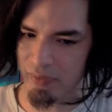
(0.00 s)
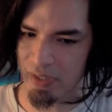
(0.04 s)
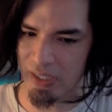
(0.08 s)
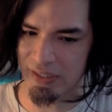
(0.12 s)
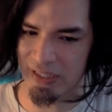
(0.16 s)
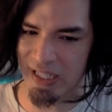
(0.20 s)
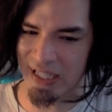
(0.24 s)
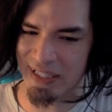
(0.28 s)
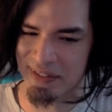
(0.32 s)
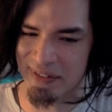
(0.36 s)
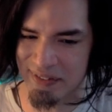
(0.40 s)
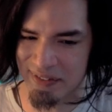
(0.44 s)

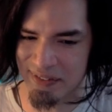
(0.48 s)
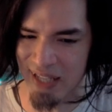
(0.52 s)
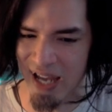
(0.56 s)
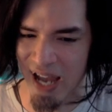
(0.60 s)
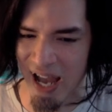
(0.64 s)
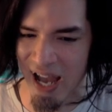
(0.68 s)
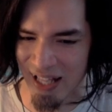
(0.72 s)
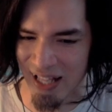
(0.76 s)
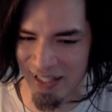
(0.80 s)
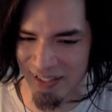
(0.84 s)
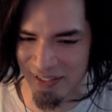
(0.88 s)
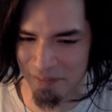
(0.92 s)
That's
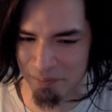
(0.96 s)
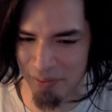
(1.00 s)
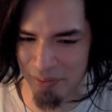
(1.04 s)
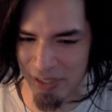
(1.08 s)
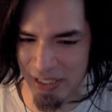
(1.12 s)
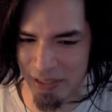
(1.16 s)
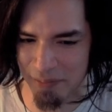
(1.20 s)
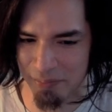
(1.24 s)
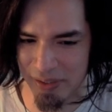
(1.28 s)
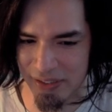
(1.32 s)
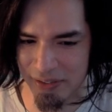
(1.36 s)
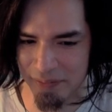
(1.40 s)
solid,
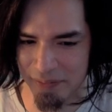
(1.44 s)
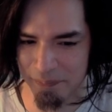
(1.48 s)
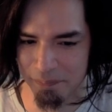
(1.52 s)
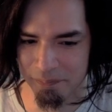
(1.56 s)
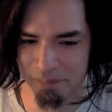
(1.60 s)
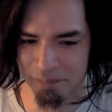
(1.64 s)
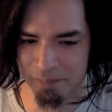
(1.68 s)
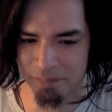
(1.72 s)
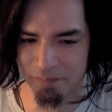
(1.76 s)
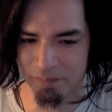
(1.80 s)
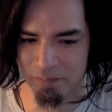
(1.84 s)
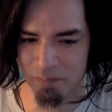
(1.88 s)
baby. You
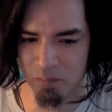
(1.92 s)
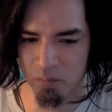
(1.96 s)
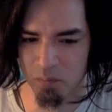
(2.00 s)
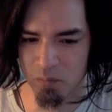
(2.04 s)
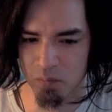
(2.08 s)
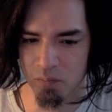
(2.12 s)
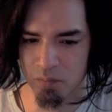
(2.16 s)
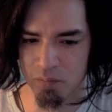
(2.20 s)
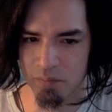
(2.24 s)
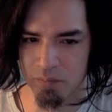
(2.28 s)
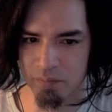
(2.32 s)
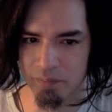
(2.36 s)

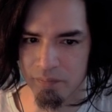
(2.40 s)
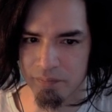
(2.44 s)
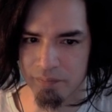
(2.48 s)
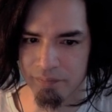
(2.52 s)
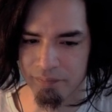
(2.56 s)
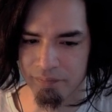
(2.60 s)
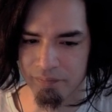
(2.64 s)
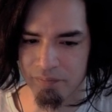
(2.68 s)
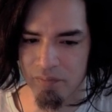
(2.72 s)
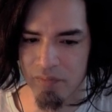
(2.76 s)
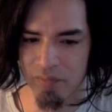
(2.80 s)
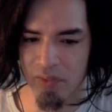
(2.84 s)
are
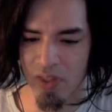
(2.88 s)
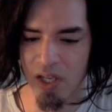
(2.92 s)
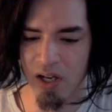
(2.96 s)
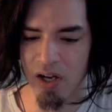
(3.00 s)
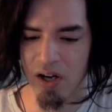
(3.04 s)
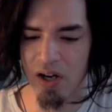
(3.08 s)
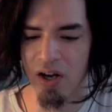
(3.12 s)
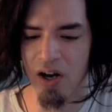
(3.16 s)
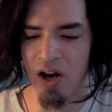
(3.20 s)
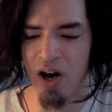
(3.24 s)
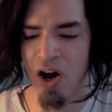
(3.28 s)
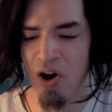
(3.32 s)

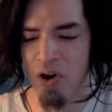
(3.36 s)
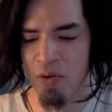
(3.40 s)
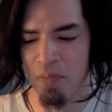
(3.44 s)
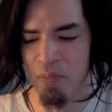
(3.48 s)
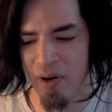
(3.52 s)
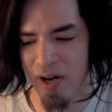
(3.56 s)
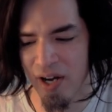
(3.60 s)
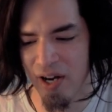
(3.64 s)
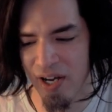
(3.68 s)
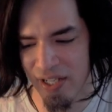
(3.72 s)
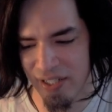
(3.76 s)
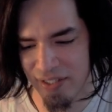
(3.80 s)
nasty. Oh
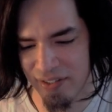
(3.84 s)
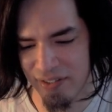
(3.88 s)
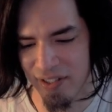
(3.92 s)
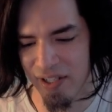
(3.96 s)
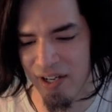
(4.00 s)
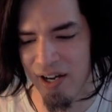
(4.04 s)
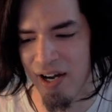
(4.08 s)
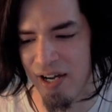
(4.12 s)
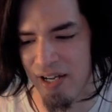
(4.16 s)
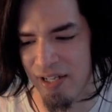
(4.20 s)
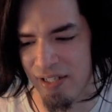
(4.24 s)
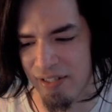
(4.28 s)
my
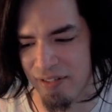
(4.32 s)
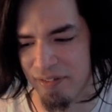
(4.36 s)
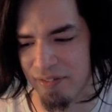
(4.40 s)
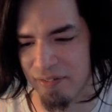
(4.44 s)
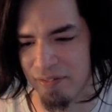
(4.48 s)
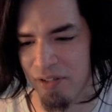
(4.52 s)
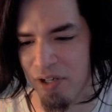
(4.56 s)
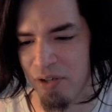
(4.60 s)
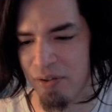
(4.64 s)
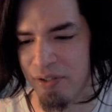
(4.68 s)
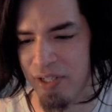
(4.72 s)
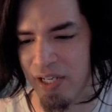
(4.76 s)

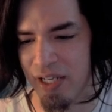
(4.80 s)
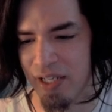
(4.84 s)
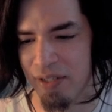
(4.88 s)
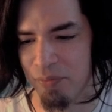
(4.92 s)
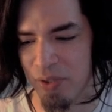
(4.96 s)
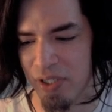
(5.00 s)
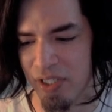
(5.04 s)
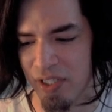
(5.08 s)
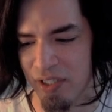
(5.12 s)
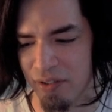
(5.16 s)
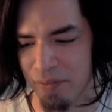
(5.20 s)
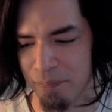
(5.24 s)
god. Okay,
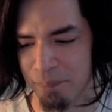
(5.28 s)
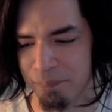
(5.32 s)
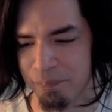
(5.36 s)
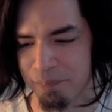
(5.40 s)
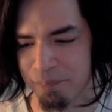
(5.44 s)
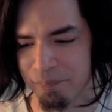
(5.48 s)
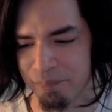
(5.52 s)
well. On my